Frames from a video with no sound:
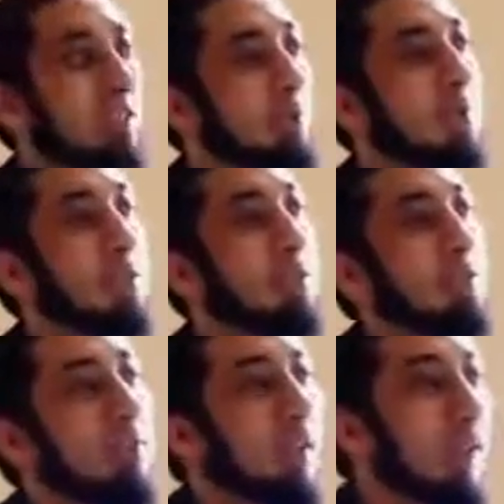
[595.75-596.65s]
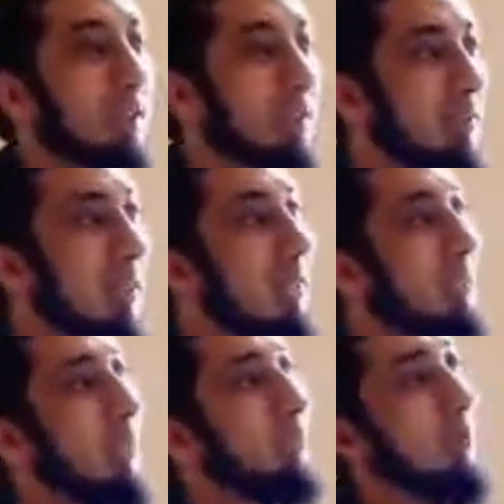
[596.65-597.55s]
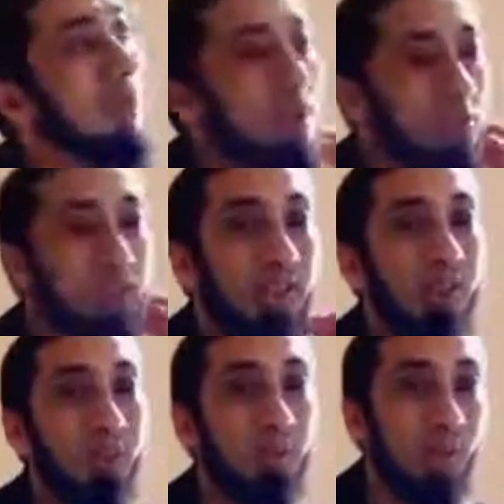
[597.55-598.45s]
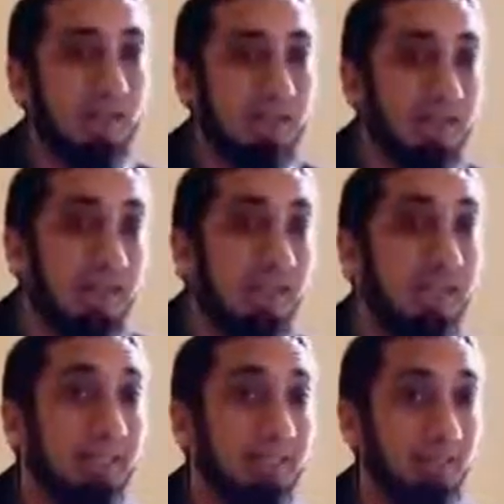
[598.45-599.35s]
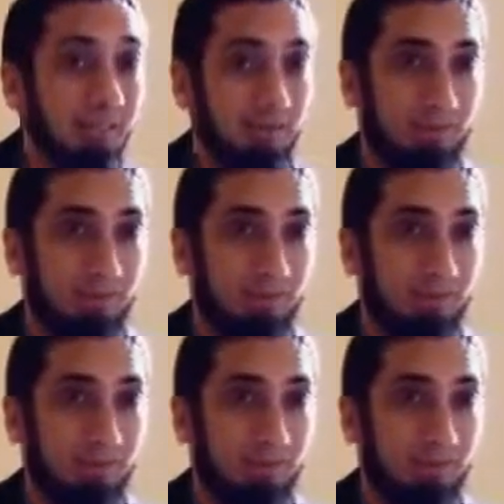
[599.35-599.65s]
especially societies that were functioning under what? Kings.